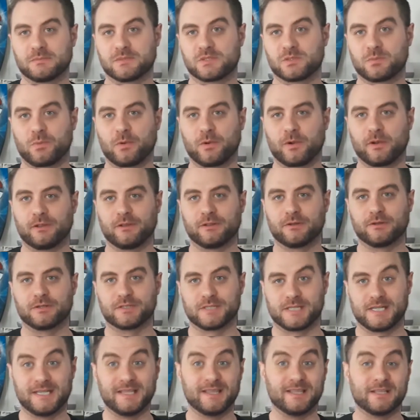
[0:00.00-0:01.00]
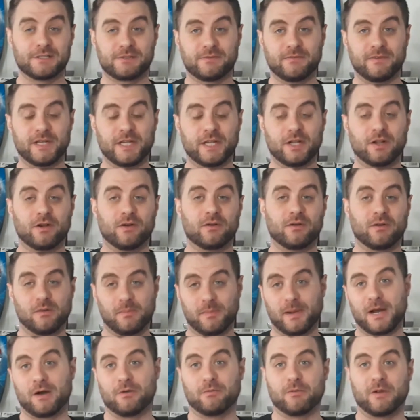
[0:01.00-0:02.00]
spoilers in this video
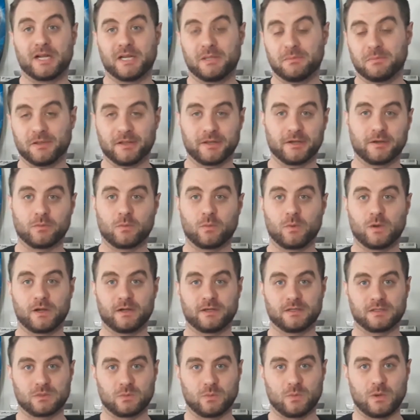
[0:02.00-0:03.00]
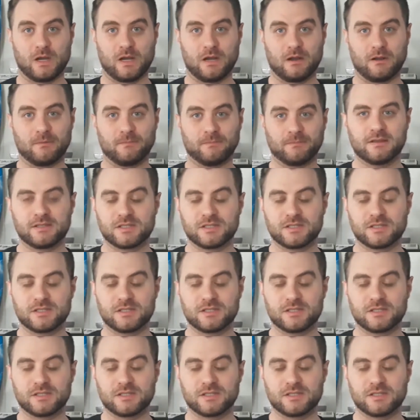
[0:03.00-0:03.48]
about Ready Player 1 as well.